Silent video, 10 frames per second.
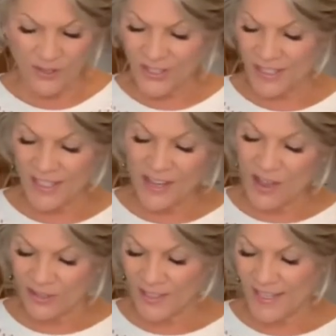just the
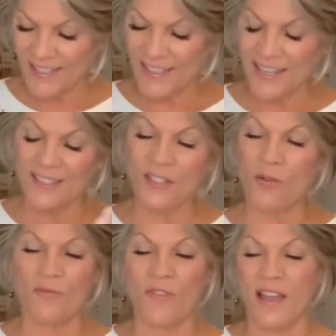color, like I said, is so
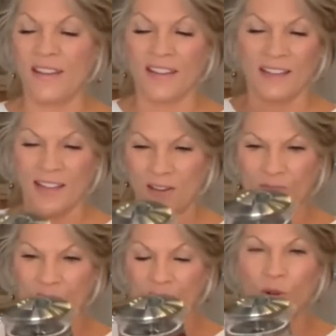inviting. I like a
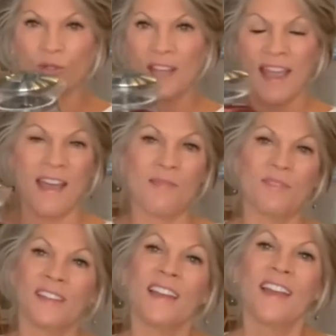big bold cab,
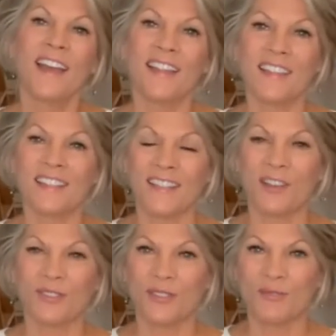and this
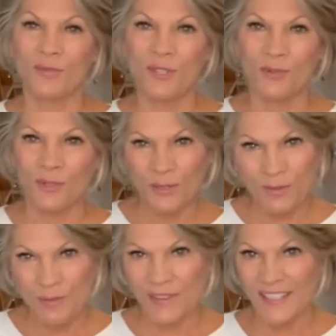color is really, really
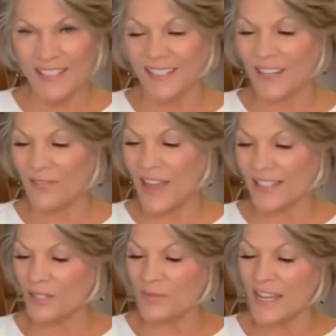reminiscent of that
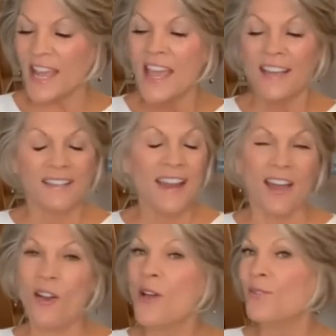to me. Now,
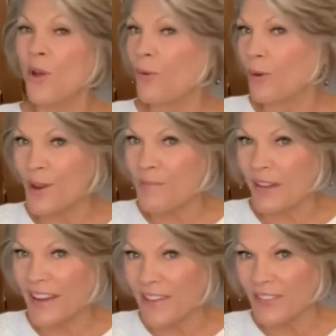no worry
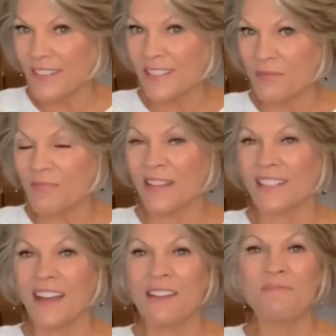about having this at
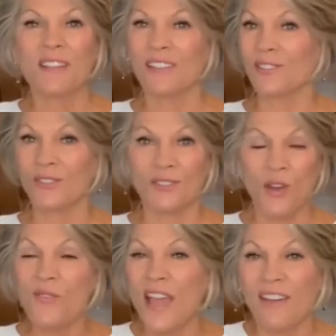bedtime, because there's
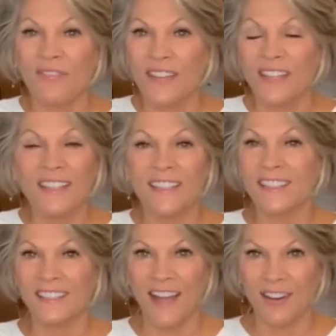no caffeine.
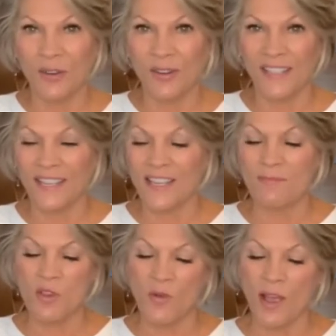It's not going to keep
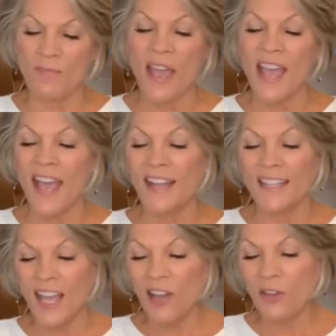you up. And
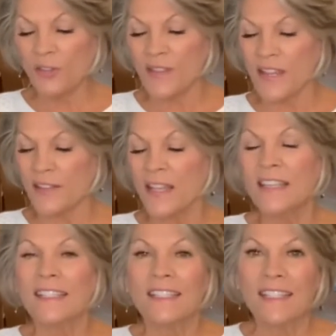the other thing,
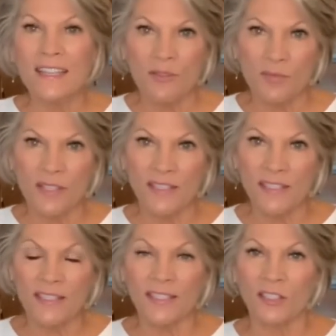cinnamon, this
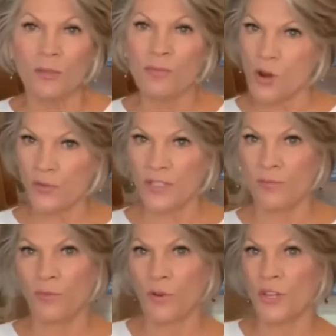is a little pro
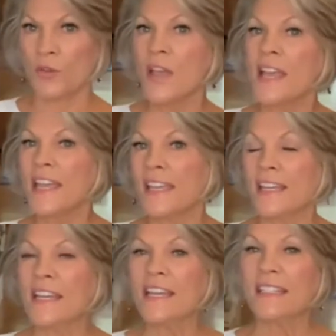tip for you.
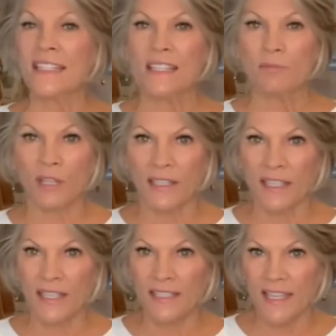Any tea blend
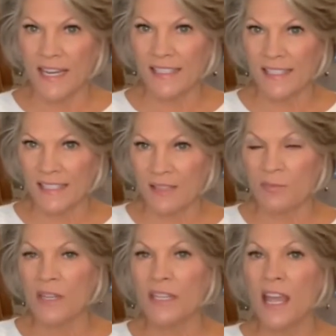that contains
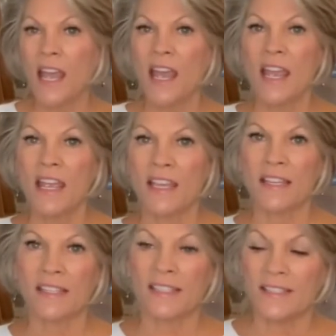cinnamon
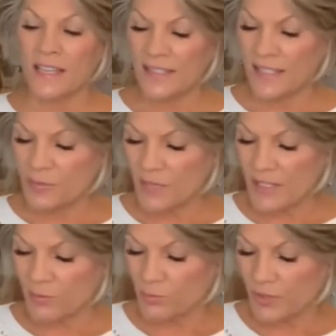is
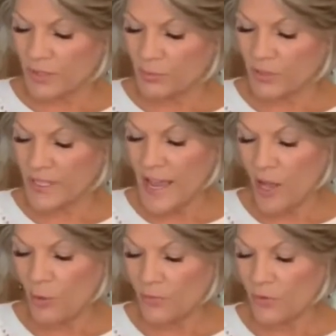really, really
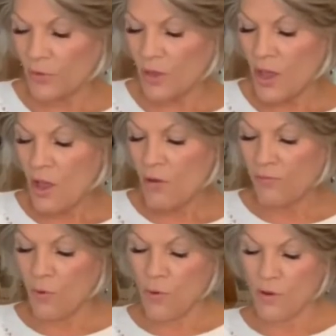helpful
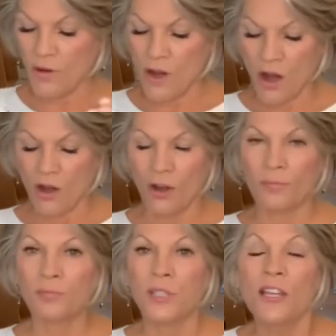for
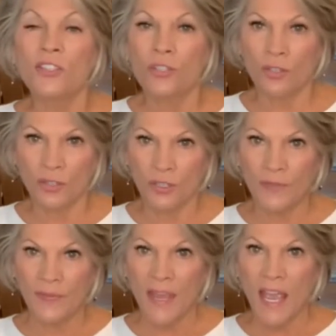our blood
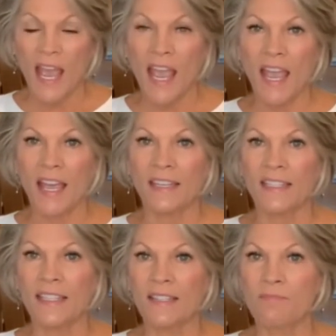sugar, and
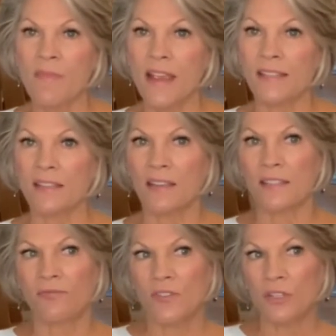it makes
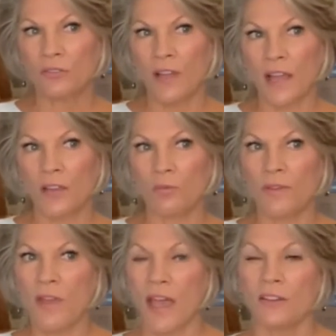us feel like
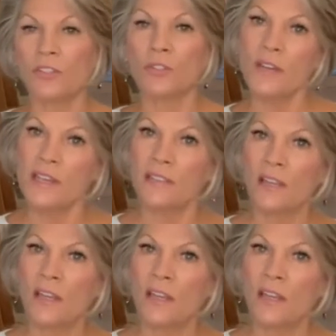we've had a treat,